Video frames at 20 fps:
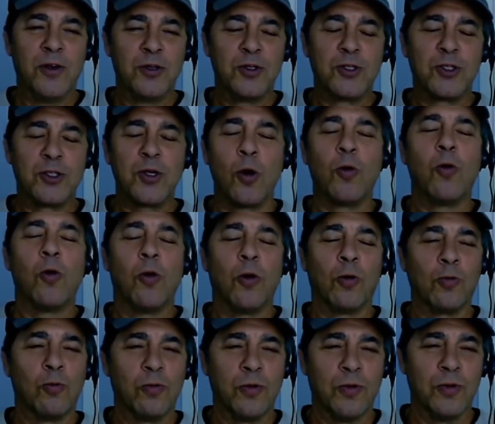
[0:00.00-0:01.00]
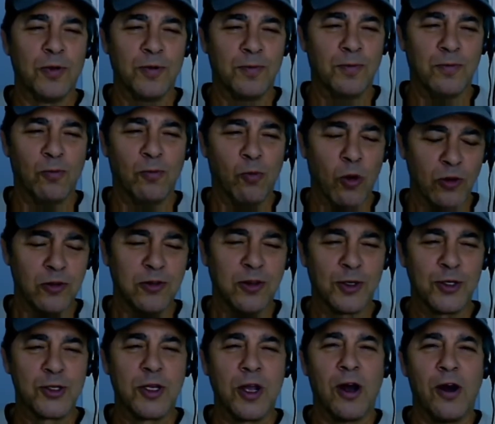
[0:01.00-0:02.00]
so-called the
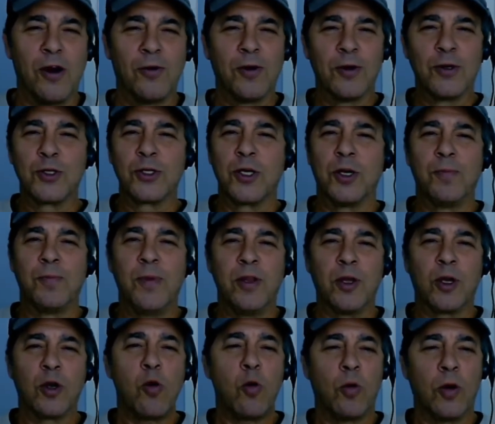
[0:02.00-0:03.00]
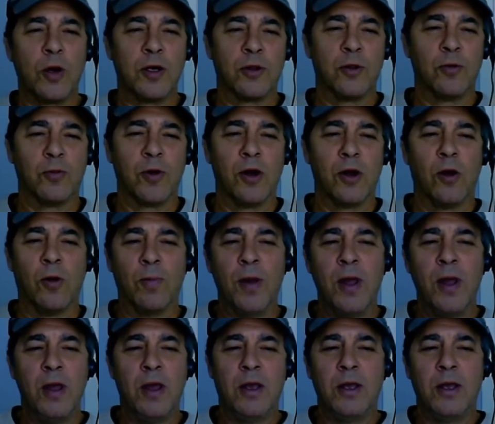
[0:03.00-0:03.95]
worthless dollar is going to be the coin of the realm.